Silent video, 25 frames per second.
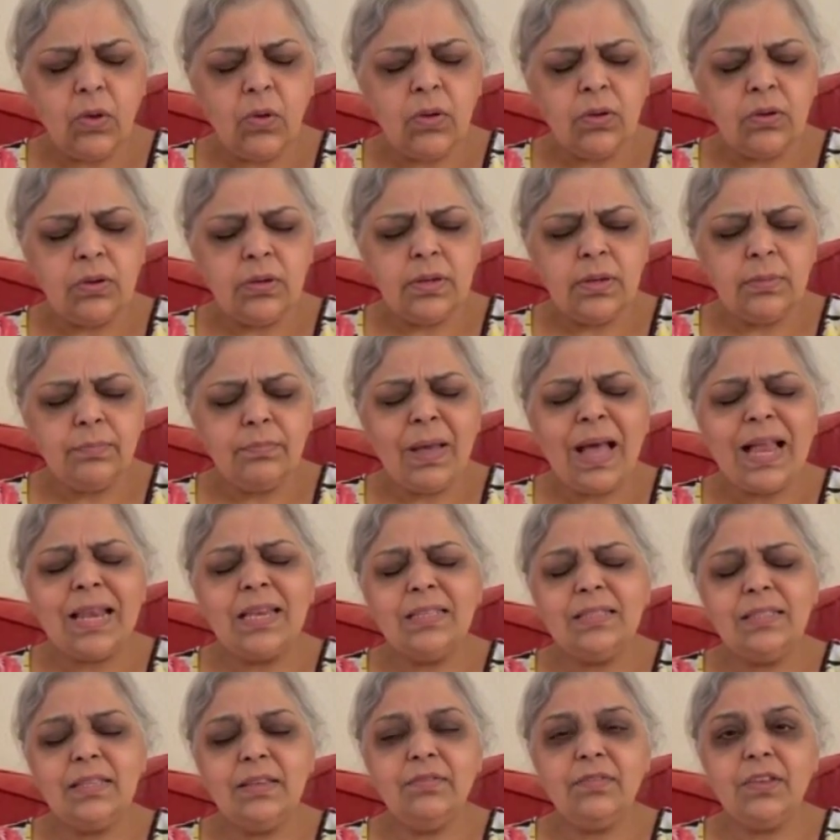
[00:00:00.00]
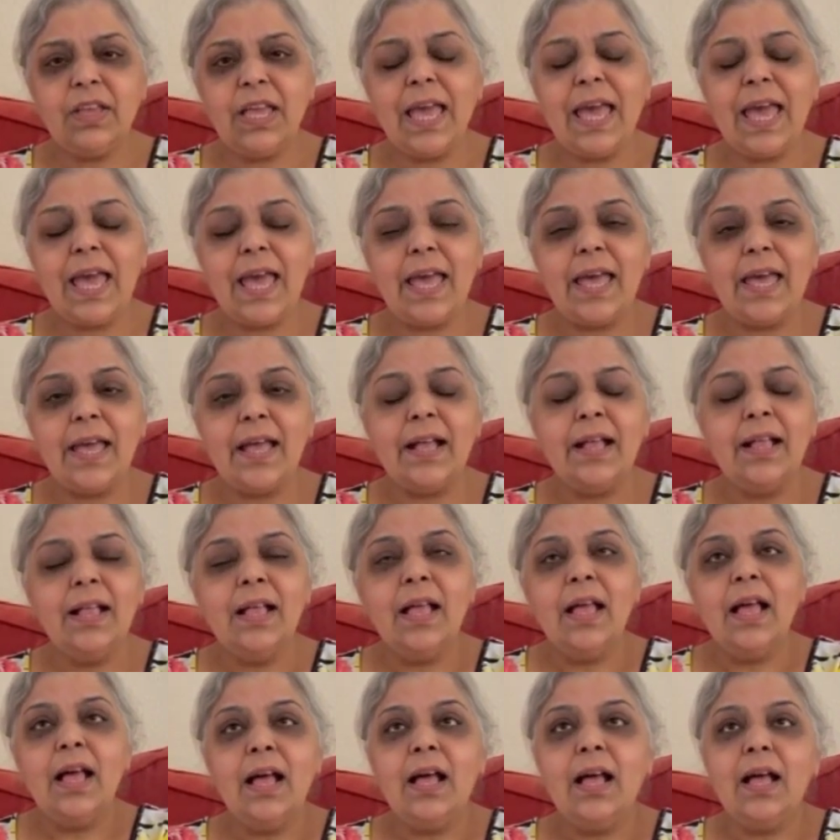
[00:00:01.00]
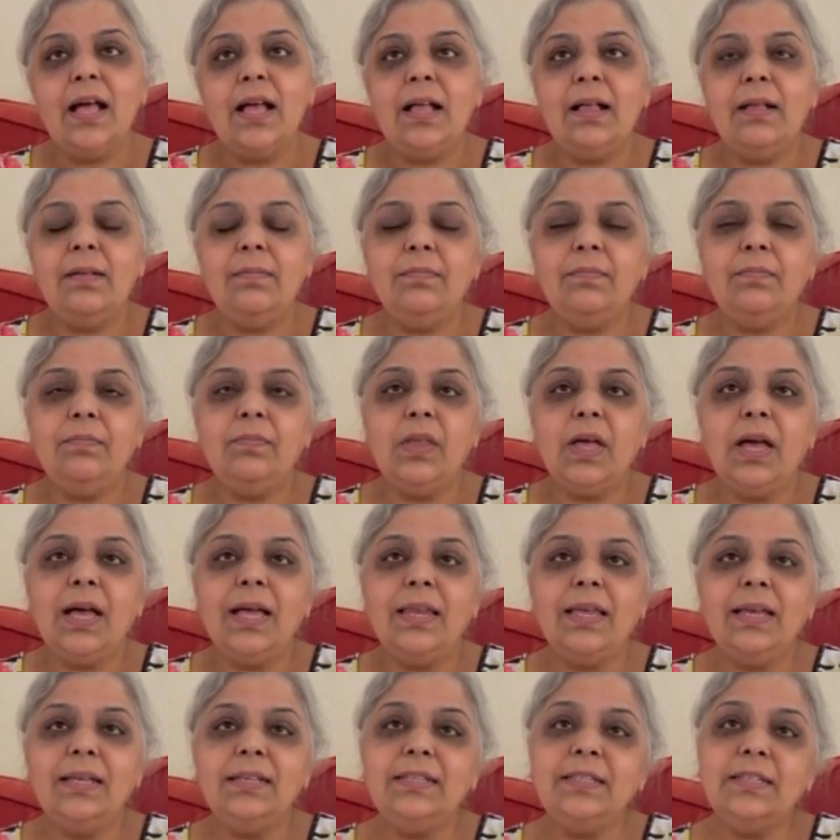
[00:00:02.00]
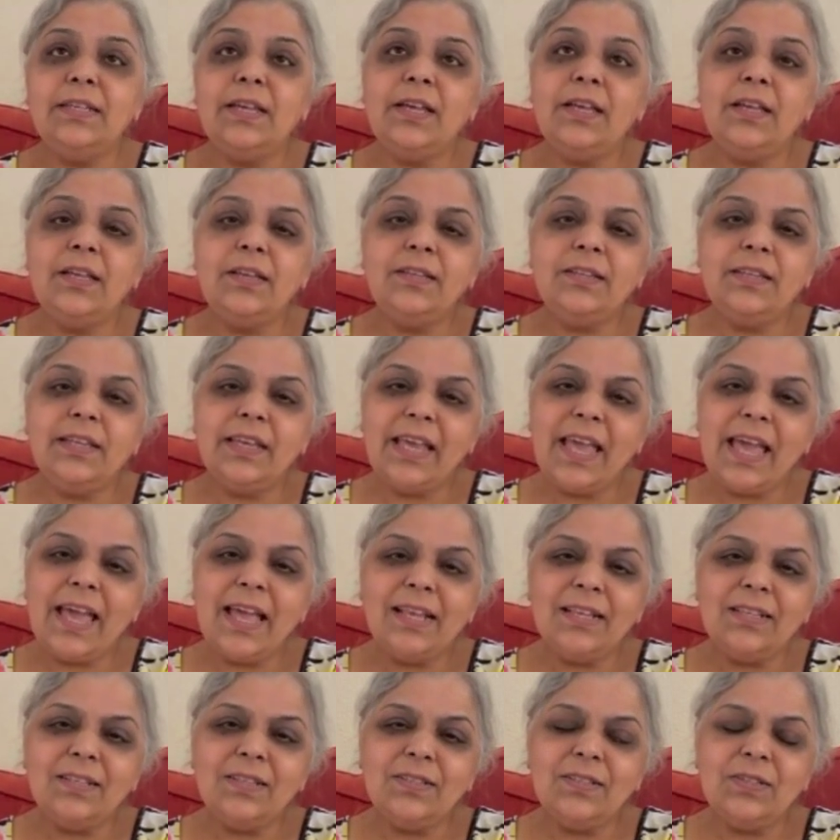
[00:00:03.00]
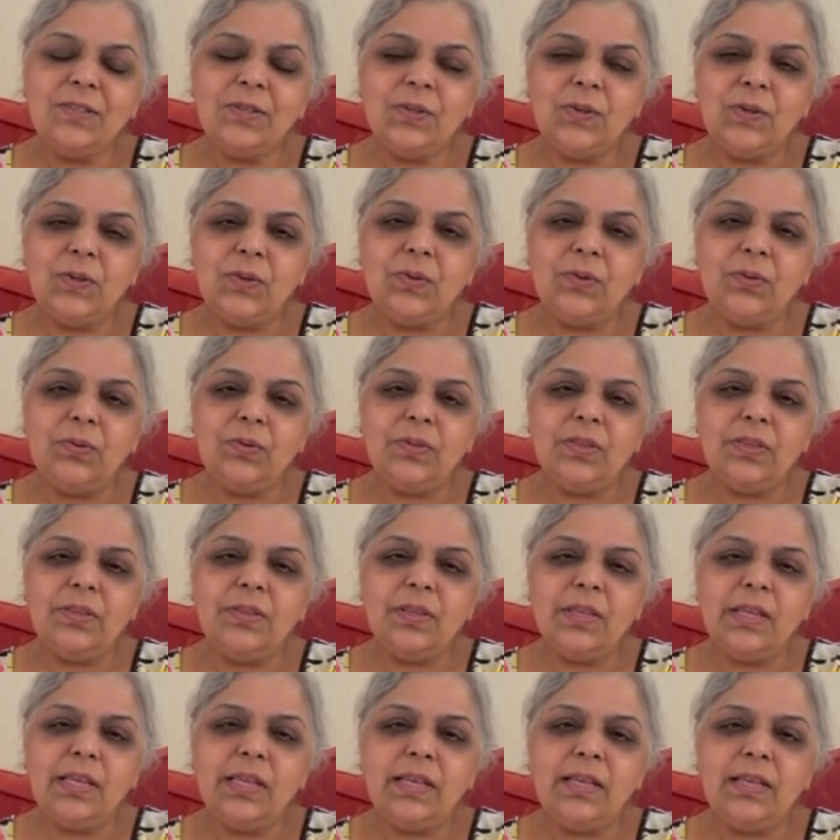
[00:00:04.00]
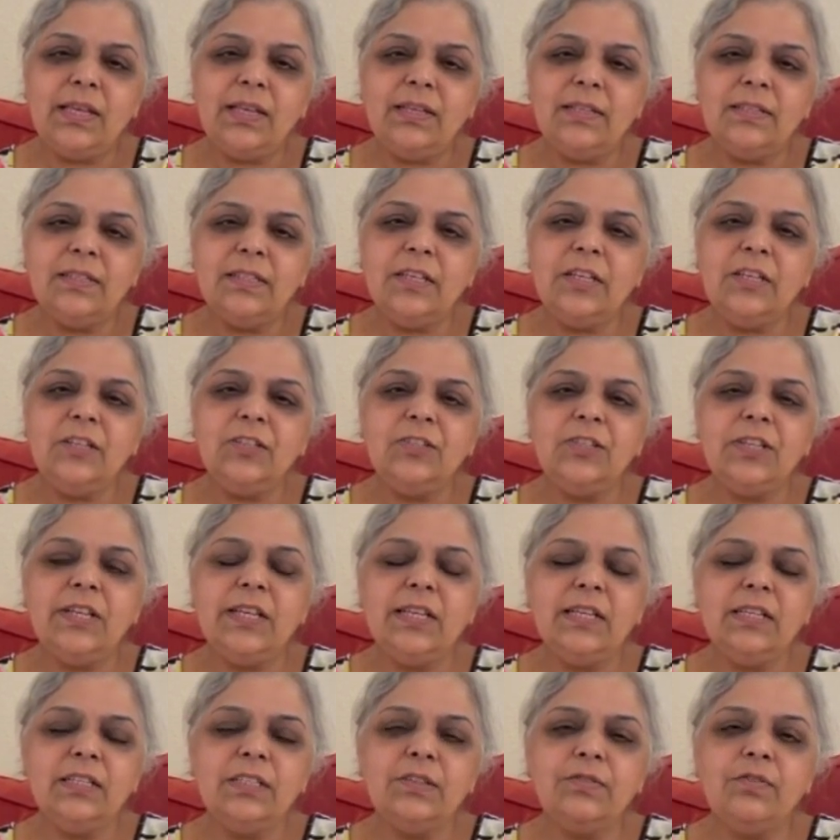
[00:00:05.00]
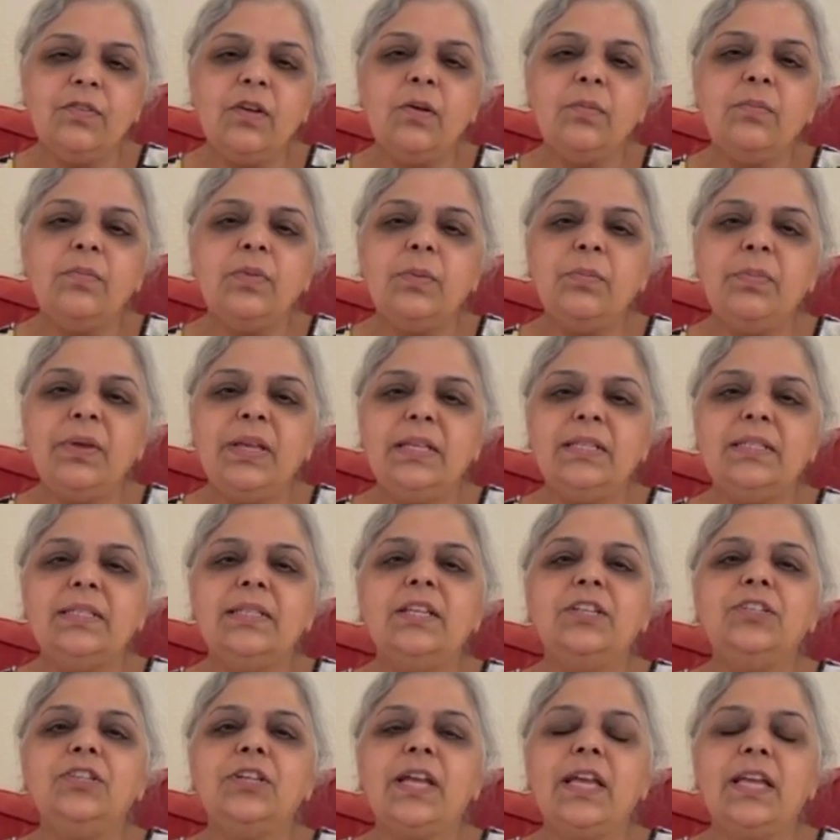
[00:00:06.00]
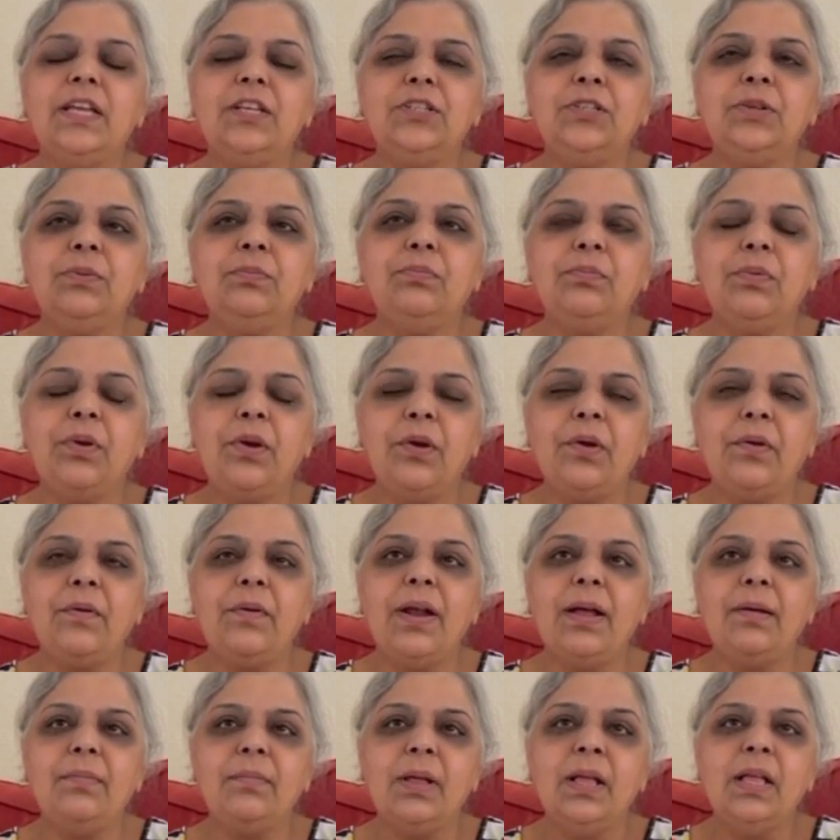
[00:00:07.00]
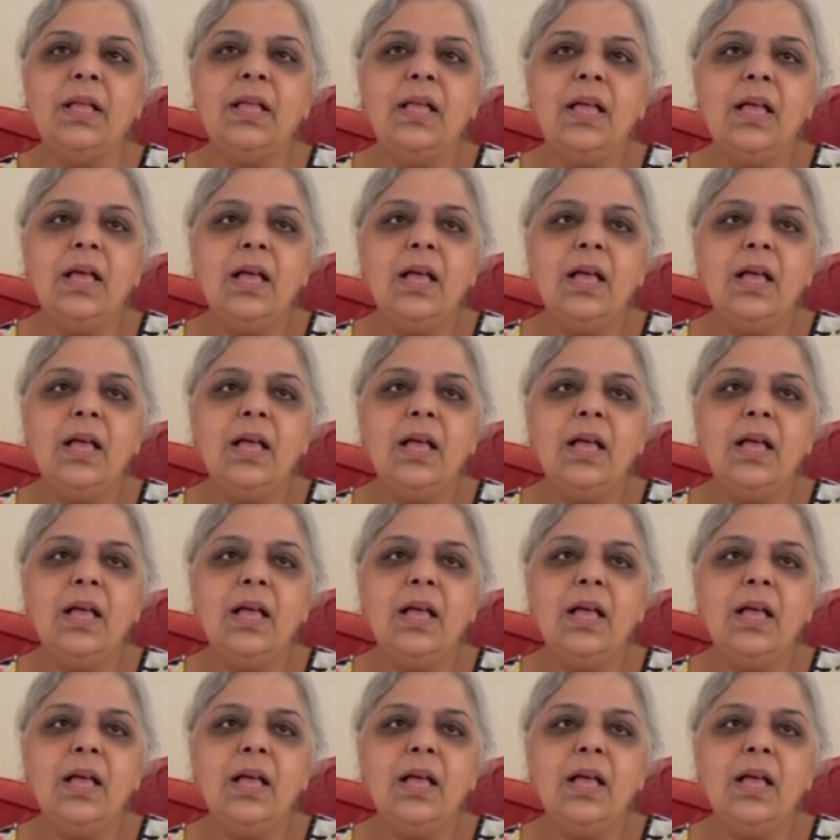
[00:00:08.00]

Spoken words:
on palliative care. And I turned again to the teachings from the Peace Education Programme,